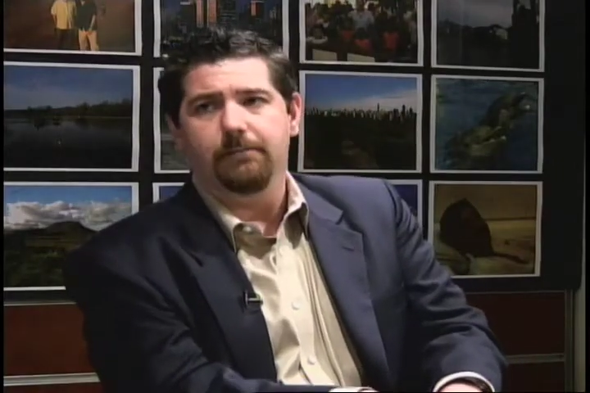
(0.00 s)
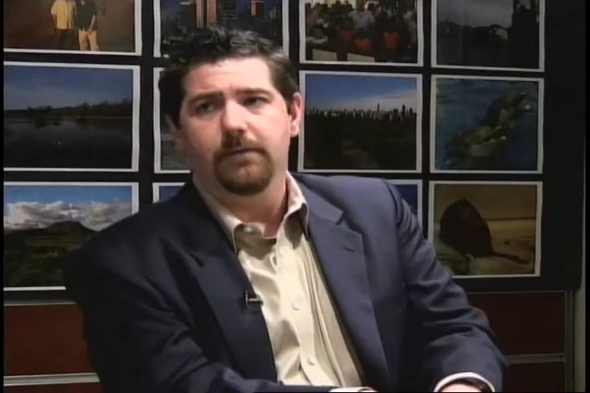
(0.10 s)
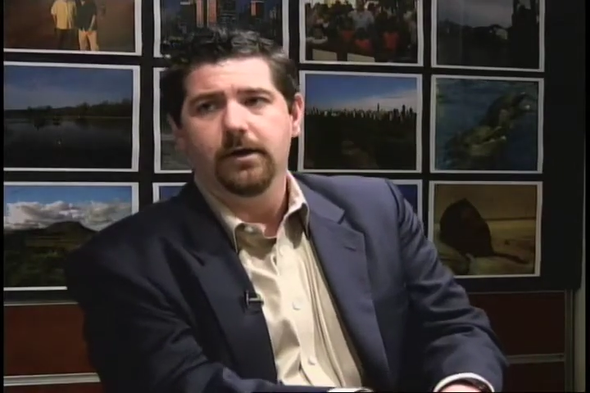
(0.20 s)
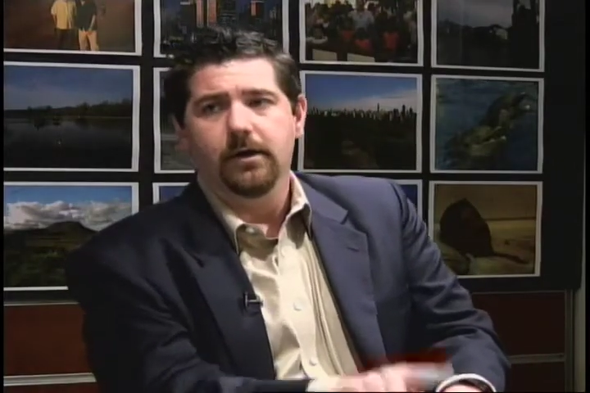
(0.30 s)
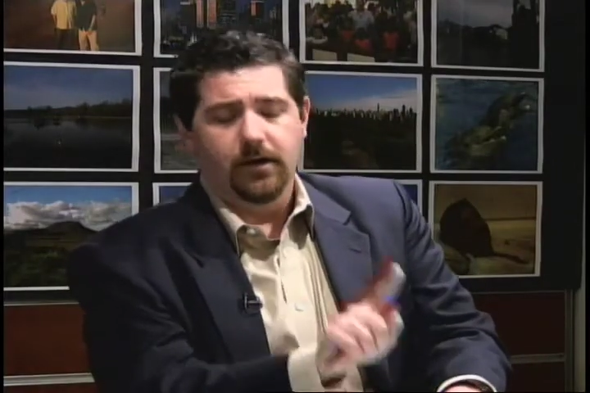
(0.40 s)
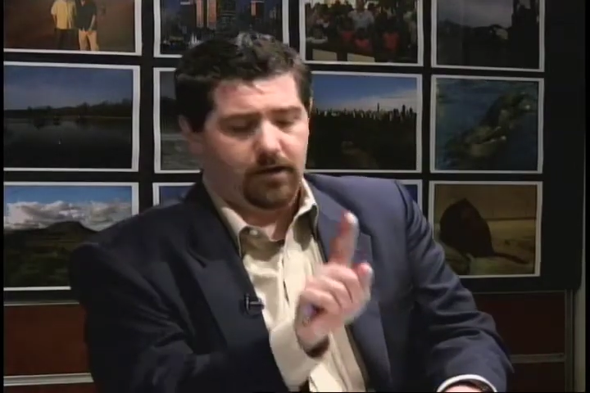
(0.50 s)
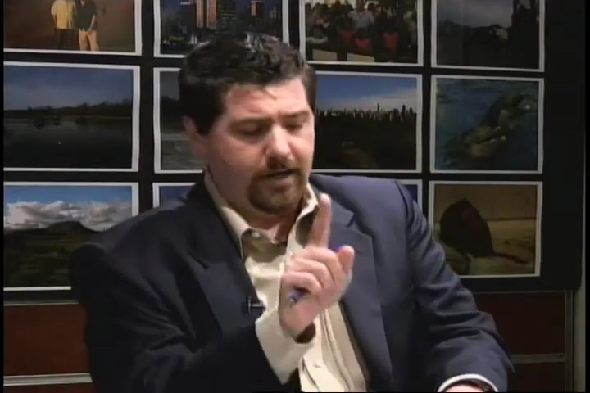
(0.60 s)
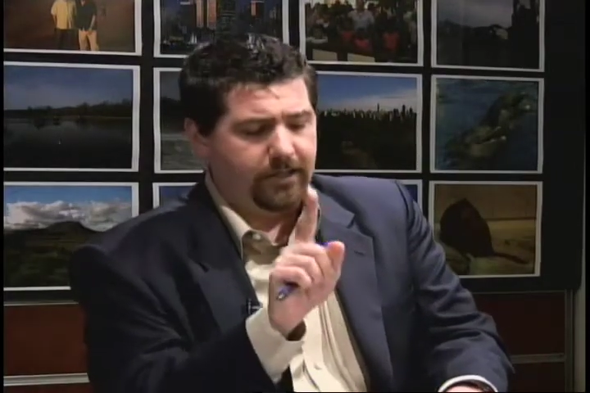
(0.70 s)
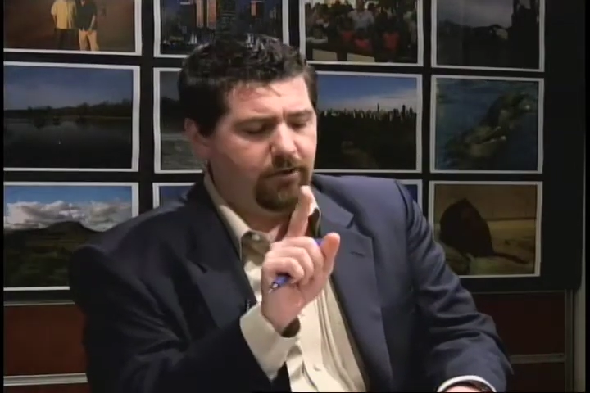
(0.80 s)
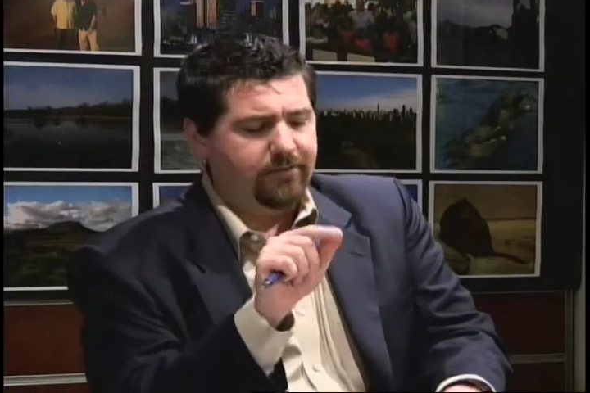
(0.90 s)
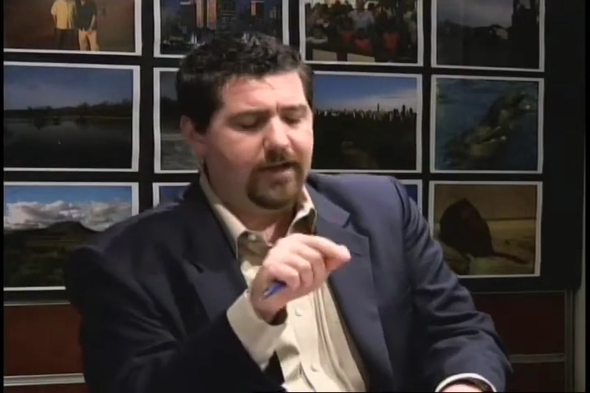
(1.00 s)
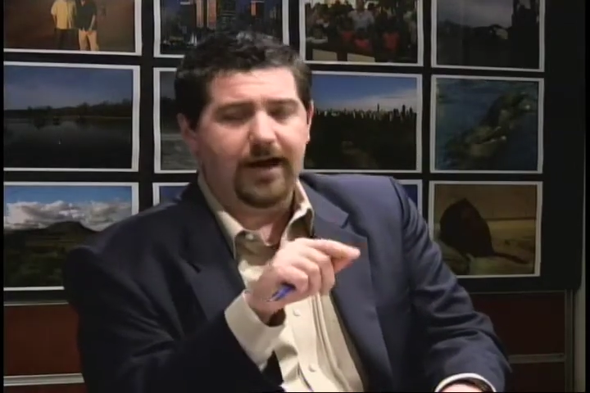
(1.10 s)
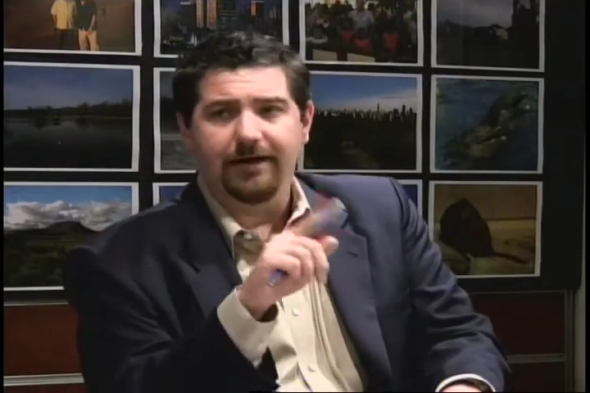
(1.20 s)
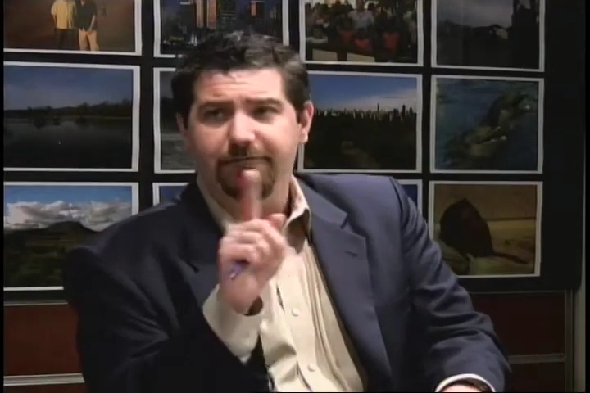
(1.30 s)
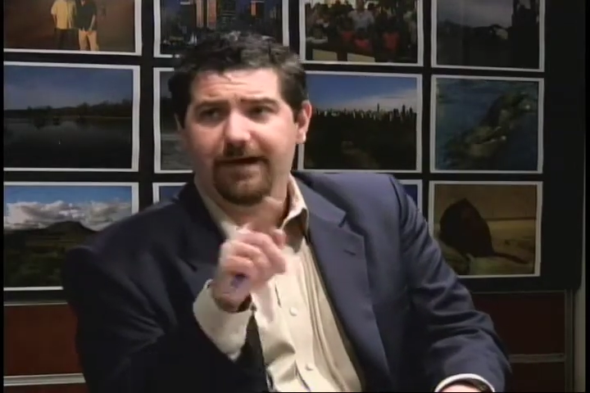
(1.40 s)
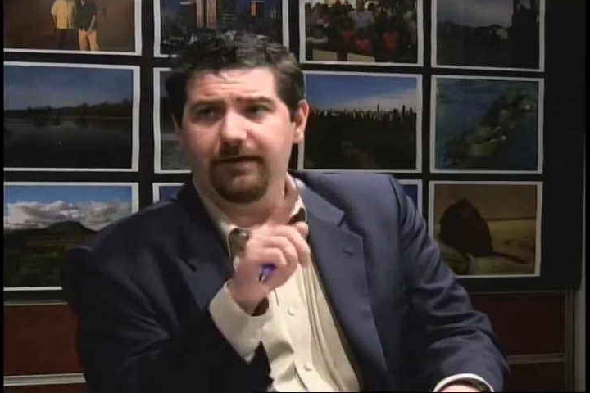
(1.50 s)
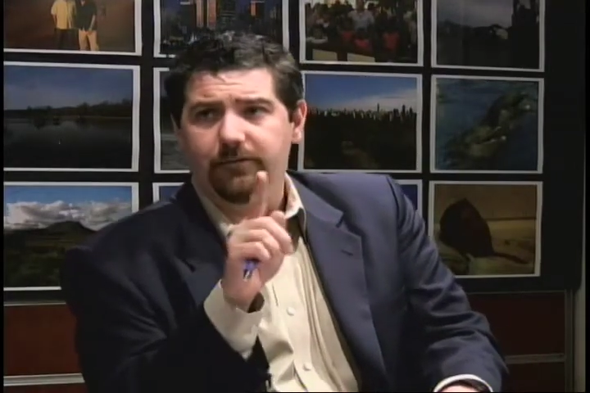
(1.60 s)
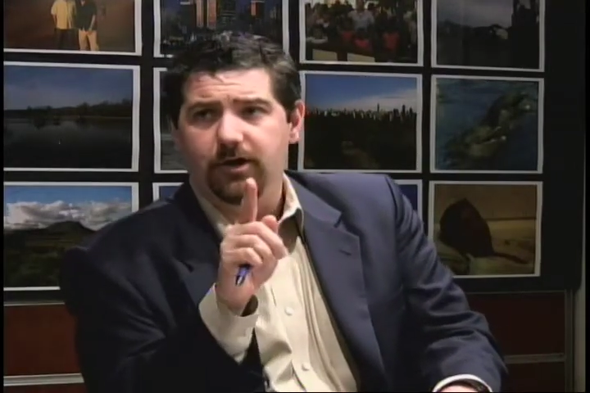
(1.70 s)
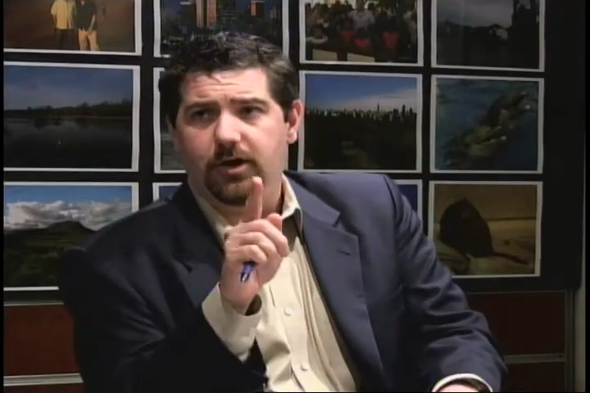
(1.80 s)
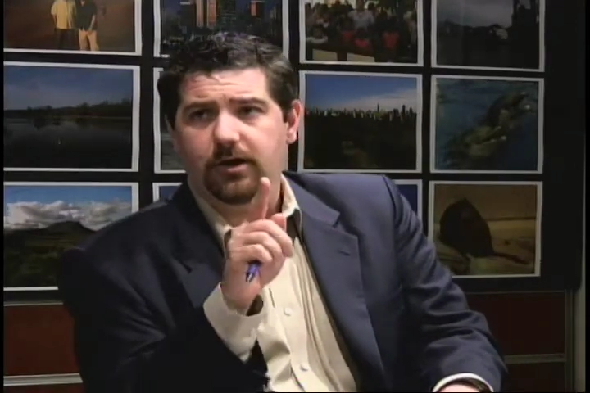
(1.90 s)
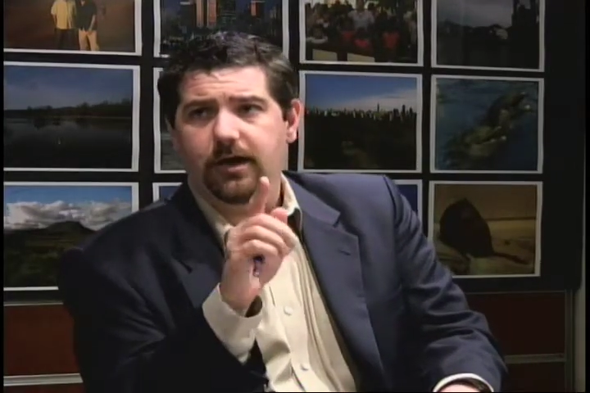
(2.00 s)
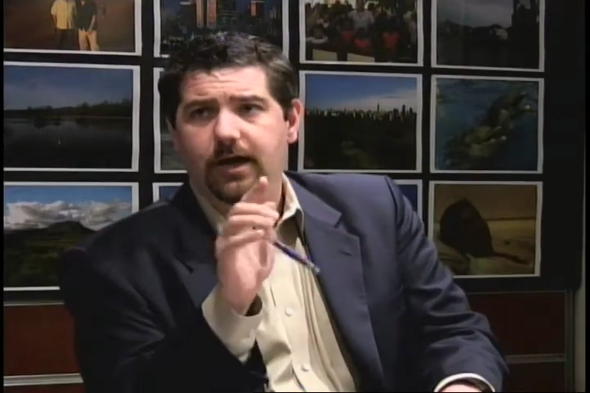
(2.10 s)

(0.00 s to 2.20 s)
Mm -hmm. All right, go there and follow along.